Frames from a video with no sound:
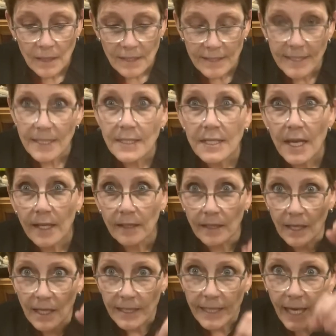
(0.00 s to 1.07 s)

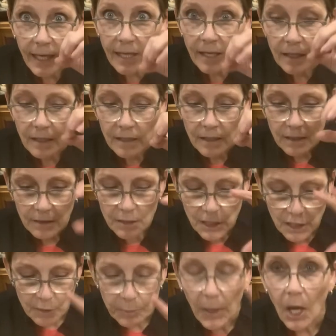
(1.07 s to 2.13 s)
detailing, I get it
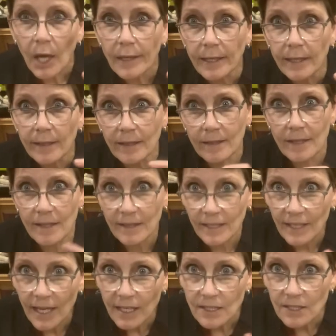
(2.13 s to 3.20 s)
spotting, and then the
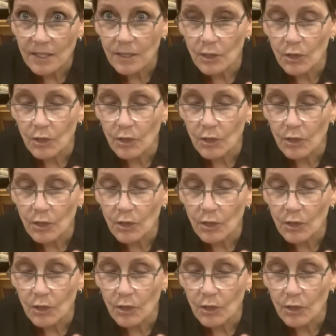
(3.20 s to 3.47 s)
next